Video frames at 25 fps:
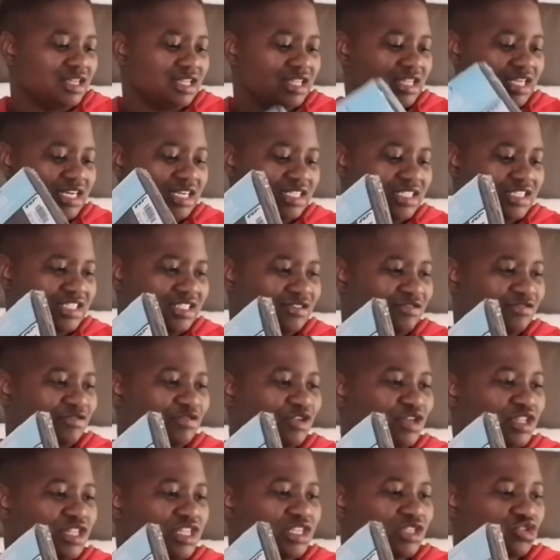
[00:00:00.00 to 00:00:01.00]
The reason
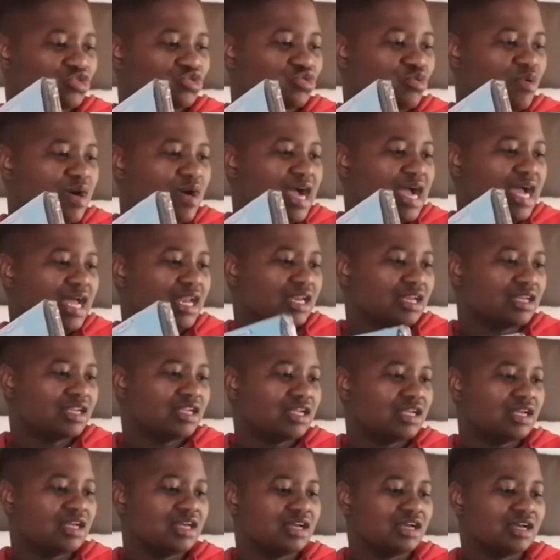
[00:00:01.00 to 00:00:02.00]
for this one
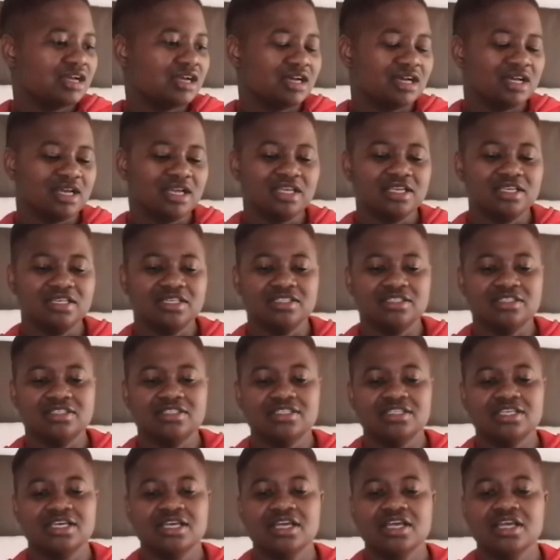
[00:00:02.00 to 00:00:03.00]

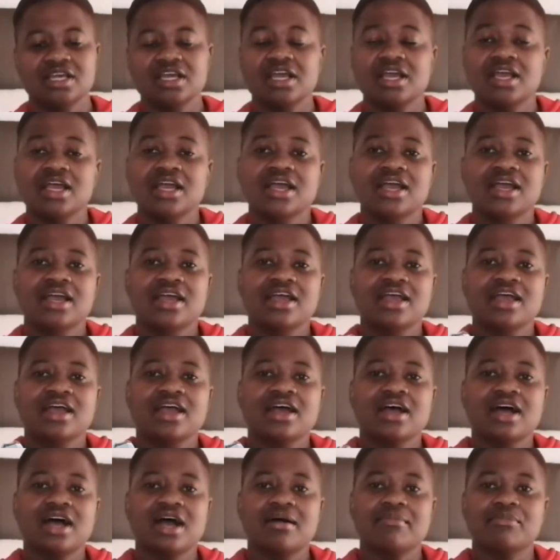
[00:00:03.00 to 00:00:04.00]
is
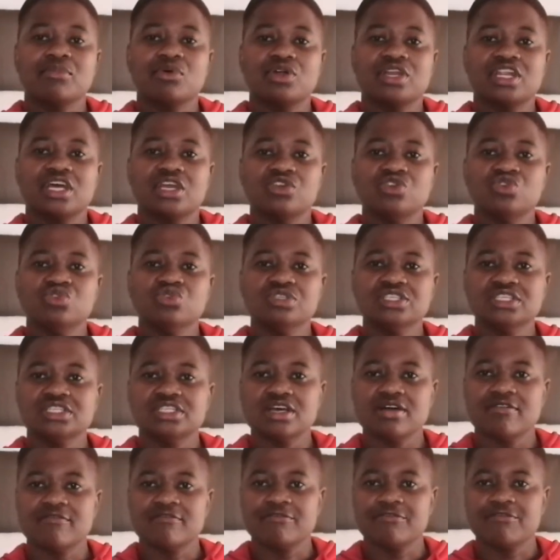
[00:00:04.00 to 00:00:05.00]
I'm gonna use
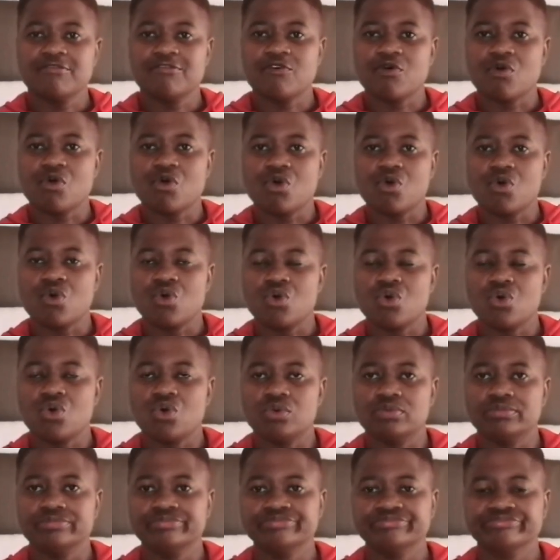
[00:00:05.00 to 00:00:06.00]
them for
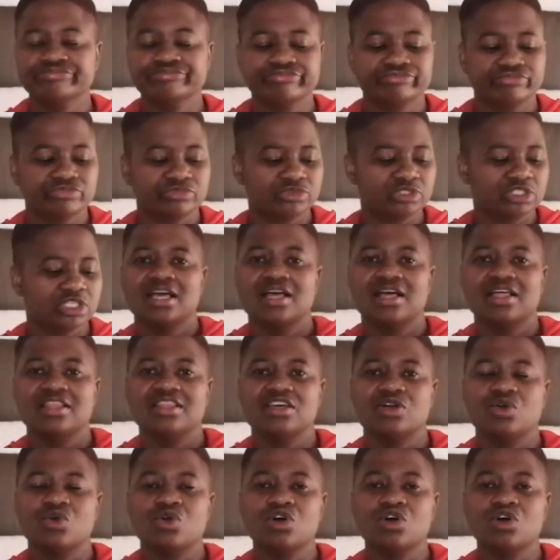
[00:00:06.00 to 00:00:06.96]
the